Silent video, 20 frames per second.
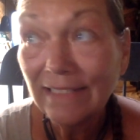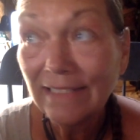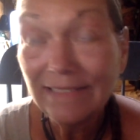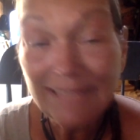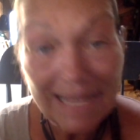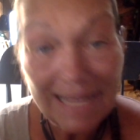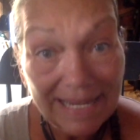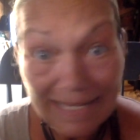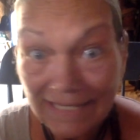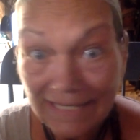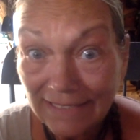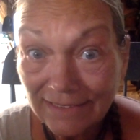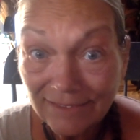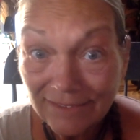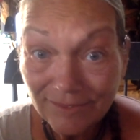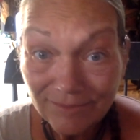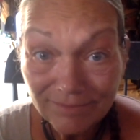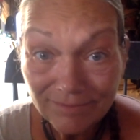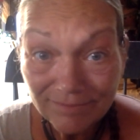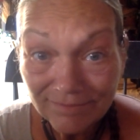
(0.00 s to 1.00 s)
Dan.
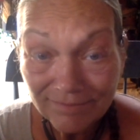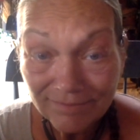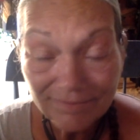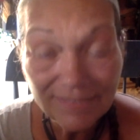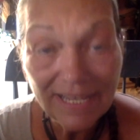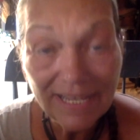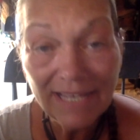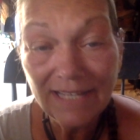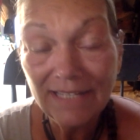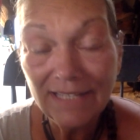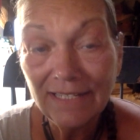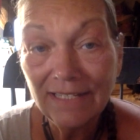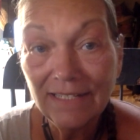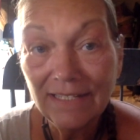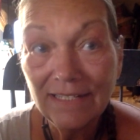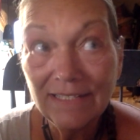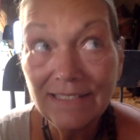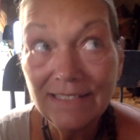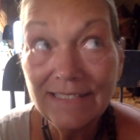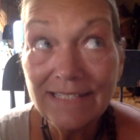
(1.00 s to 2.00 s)

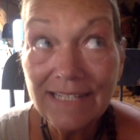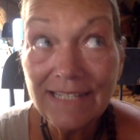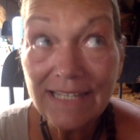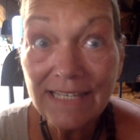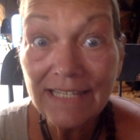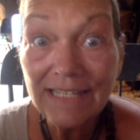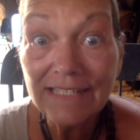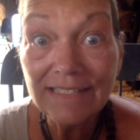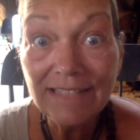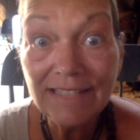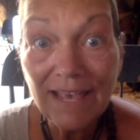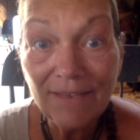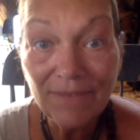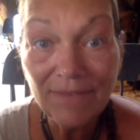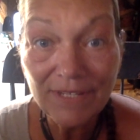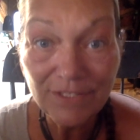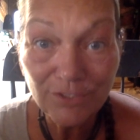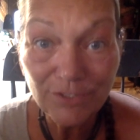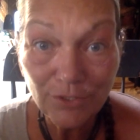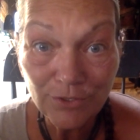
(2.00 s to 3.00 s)
And Dee is
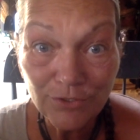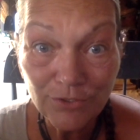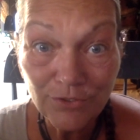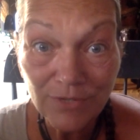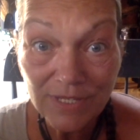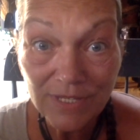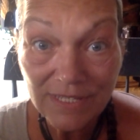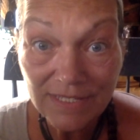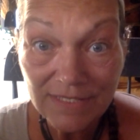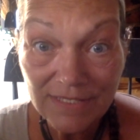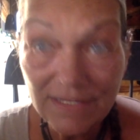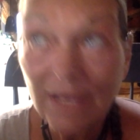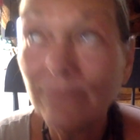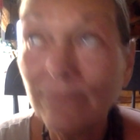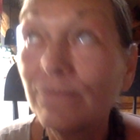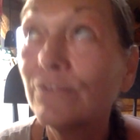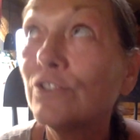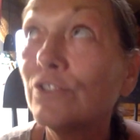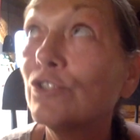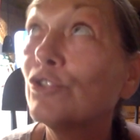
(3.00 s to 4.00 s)
having surgery this
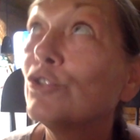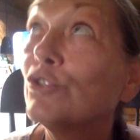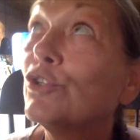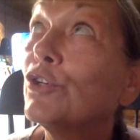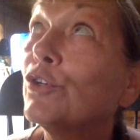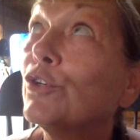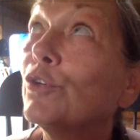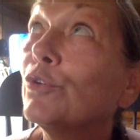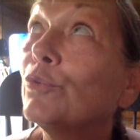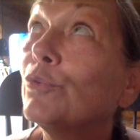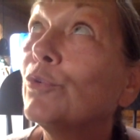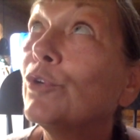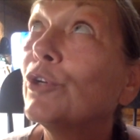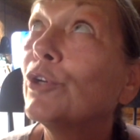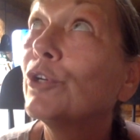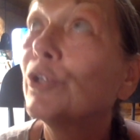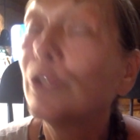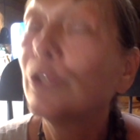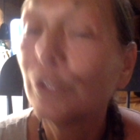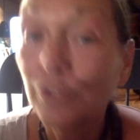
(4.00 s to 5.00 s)
afternoon.
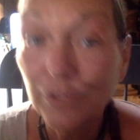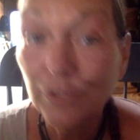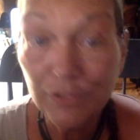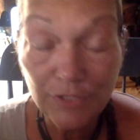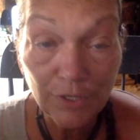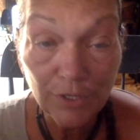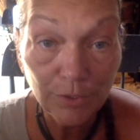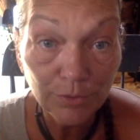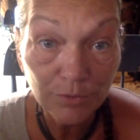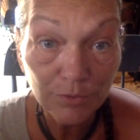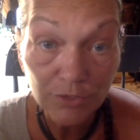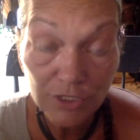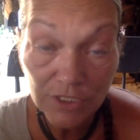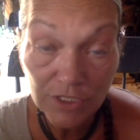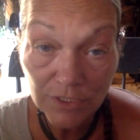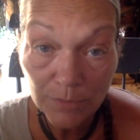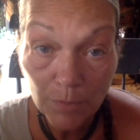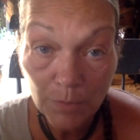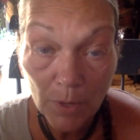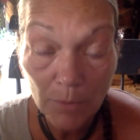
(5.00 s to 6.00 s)
So
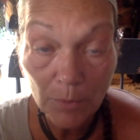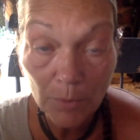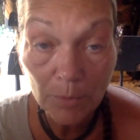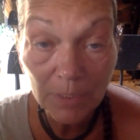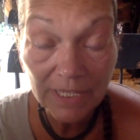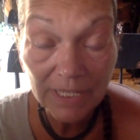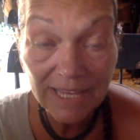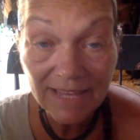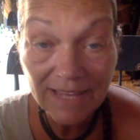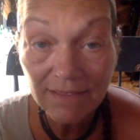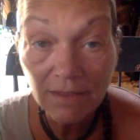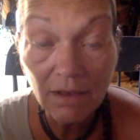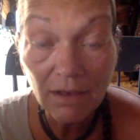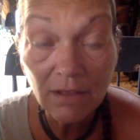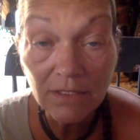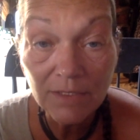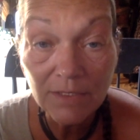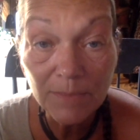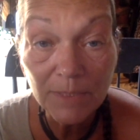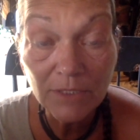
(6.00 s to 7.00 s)
she's probably at the
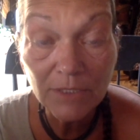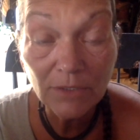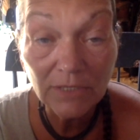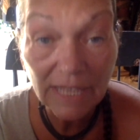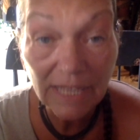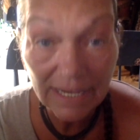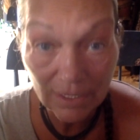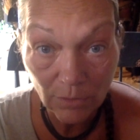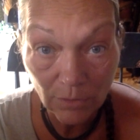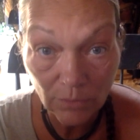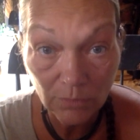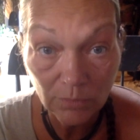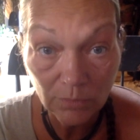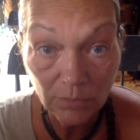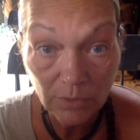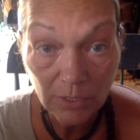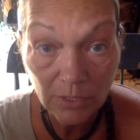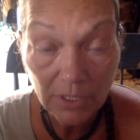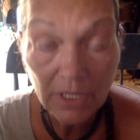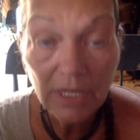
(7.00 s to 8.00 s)
hospital now
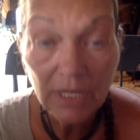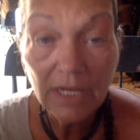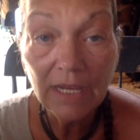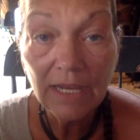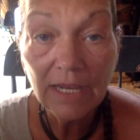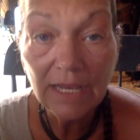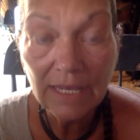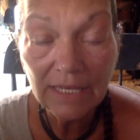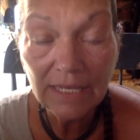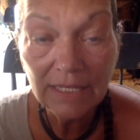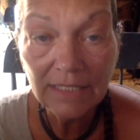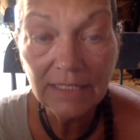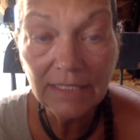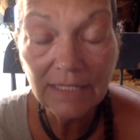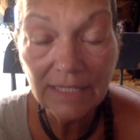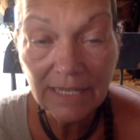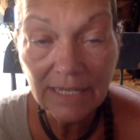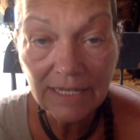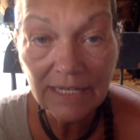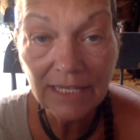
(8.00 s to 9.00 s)

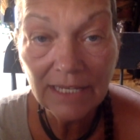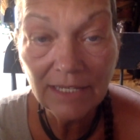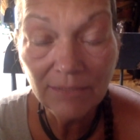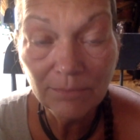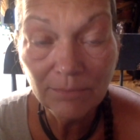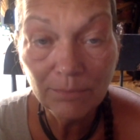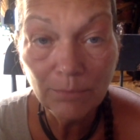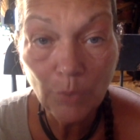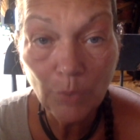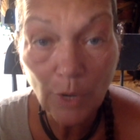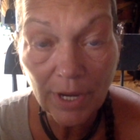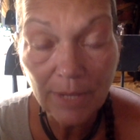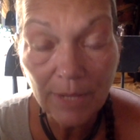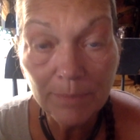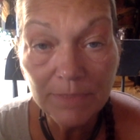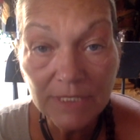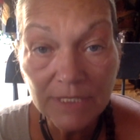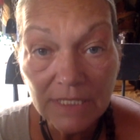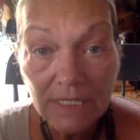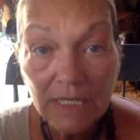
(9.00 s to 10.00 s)
and getting
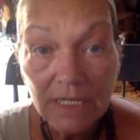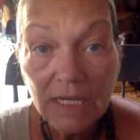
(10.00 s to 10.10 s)
prepped.